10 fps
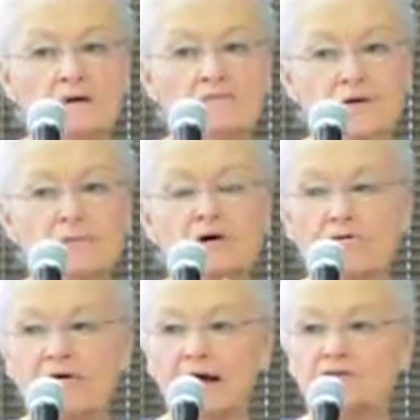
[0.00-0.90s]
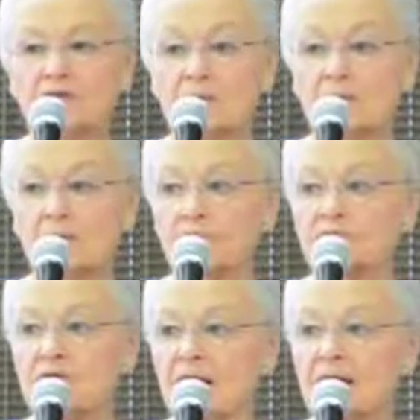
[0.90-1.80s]
female faculty
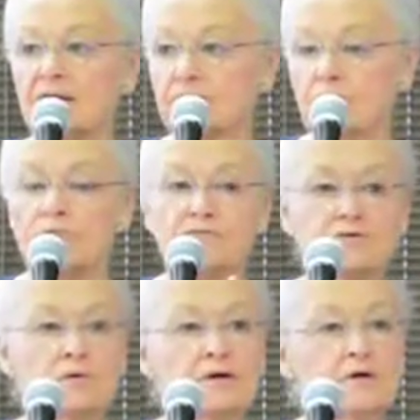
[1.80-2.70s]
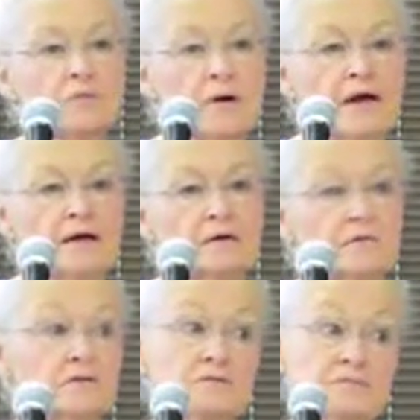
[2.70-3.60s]
members at a professorial rank,
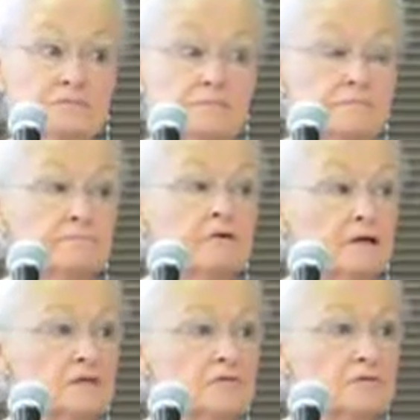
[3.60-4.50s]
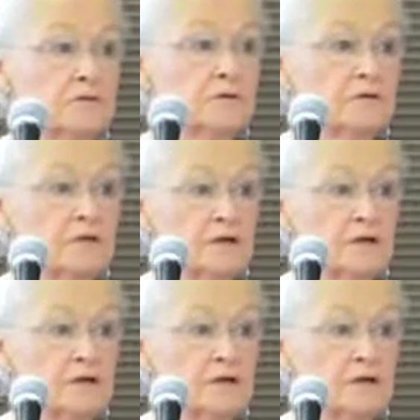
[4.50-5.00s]
which is pretty unusual.